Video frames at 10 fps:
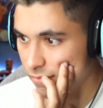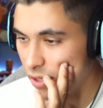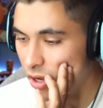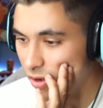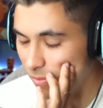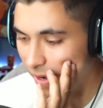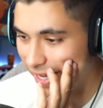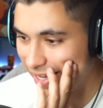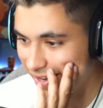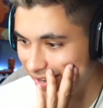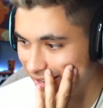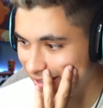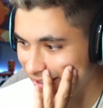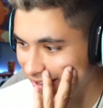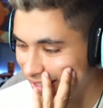Oh my god.
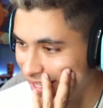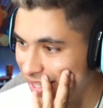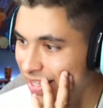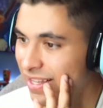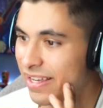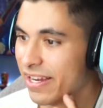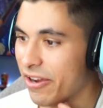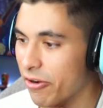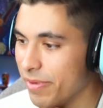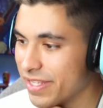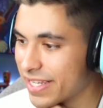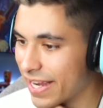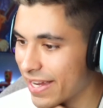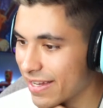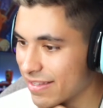Kobe's
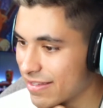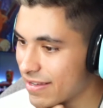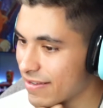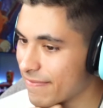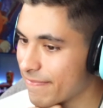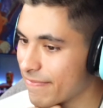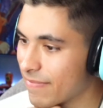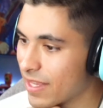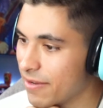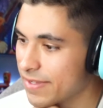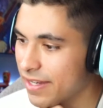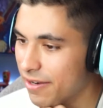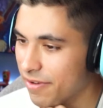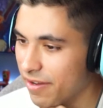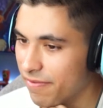gassed. He was not
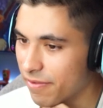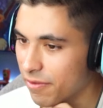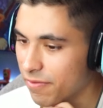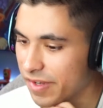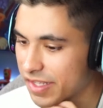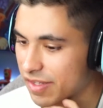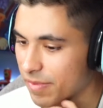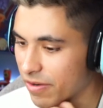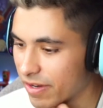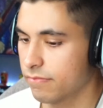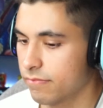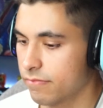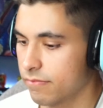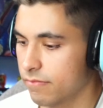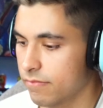ready for Luffy's smoke.
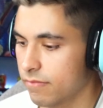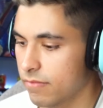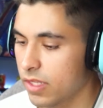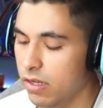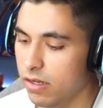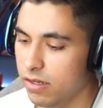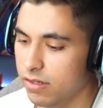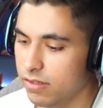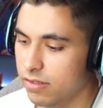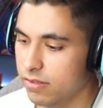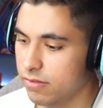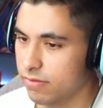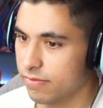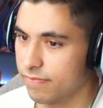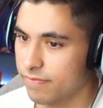Oh.
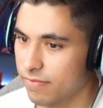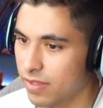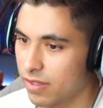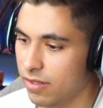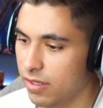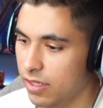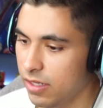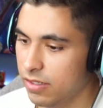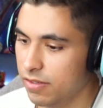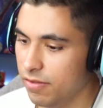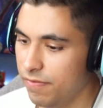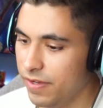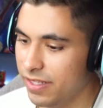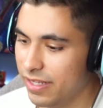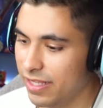So Luffy
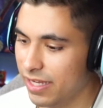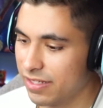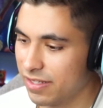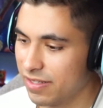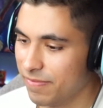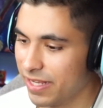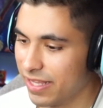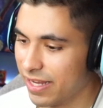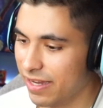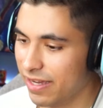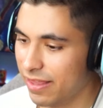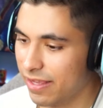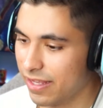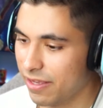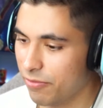did that just to make the guy
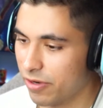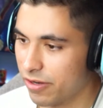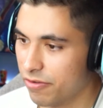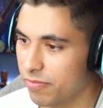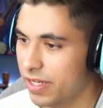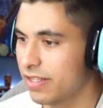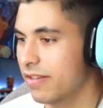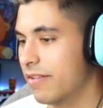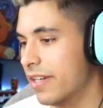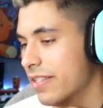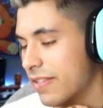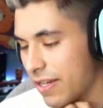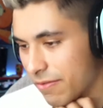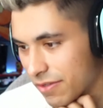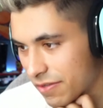think they weren't crewmates? Alright, so
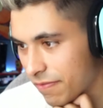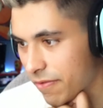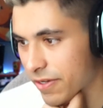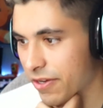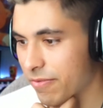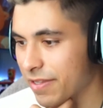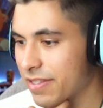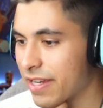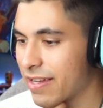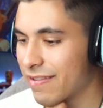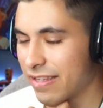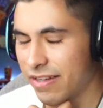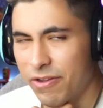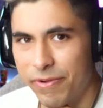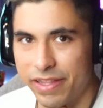that was for Kobe's sake. I was like,
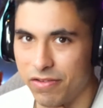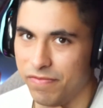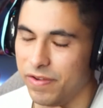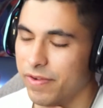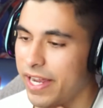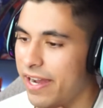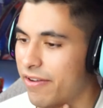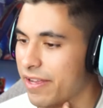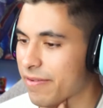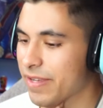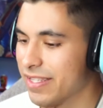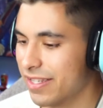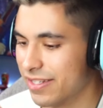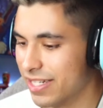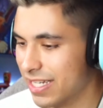no way Luffy would out him. He's
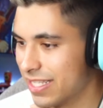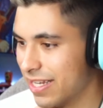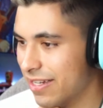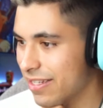such a nice guy.